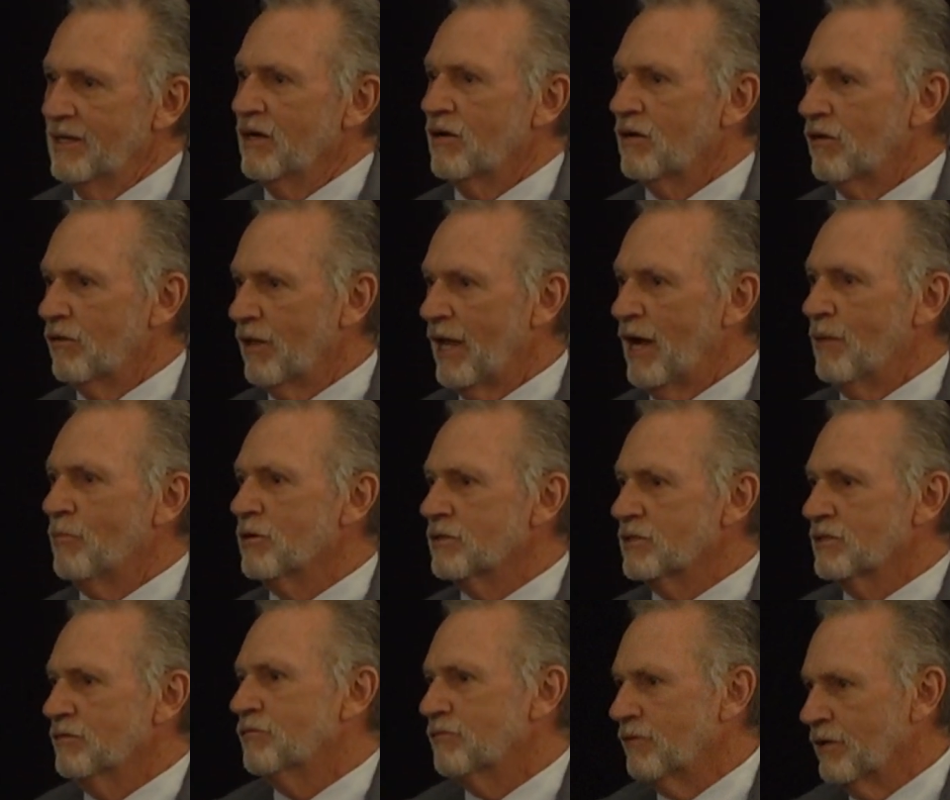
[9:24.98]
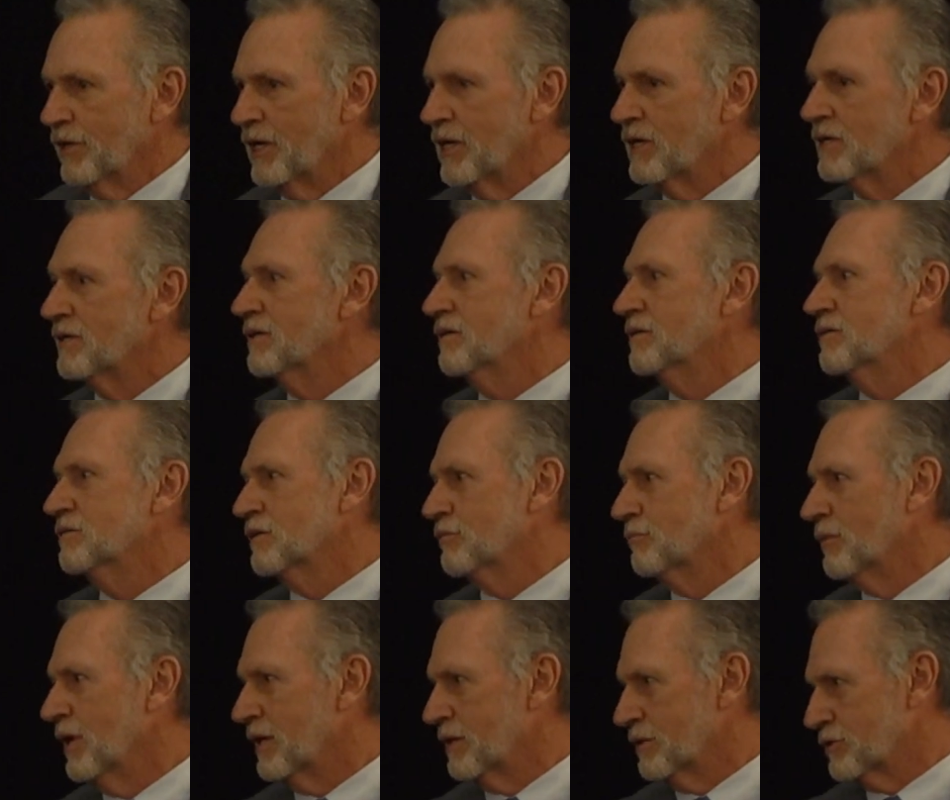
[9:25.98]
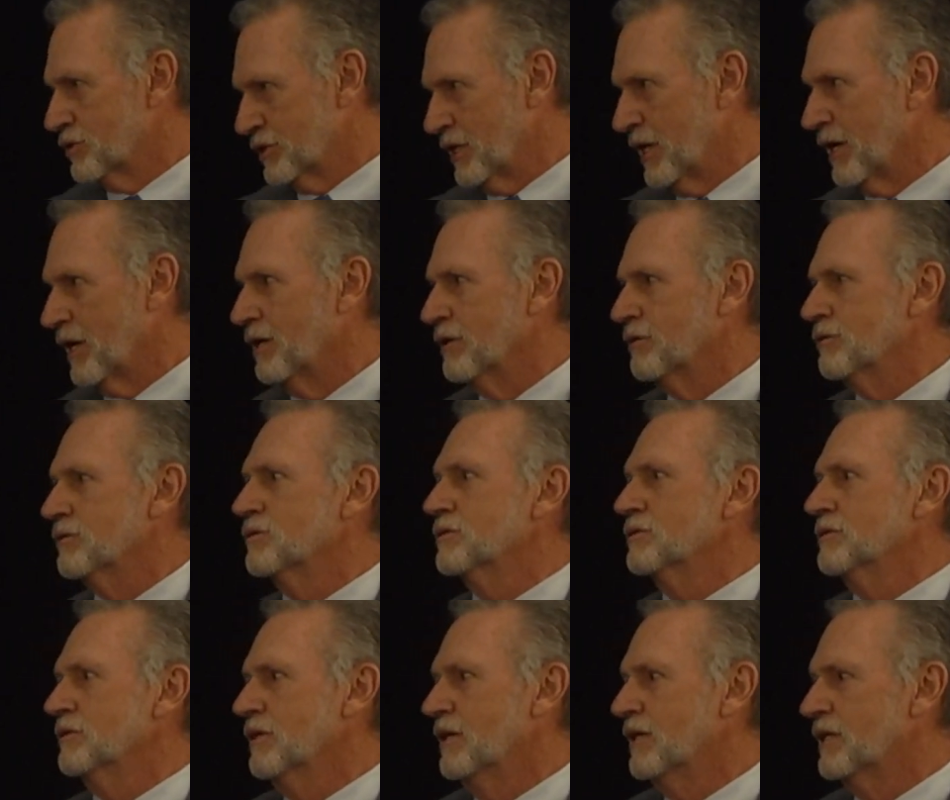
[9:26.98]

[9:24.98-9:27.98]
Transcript: collaboratively to make a change?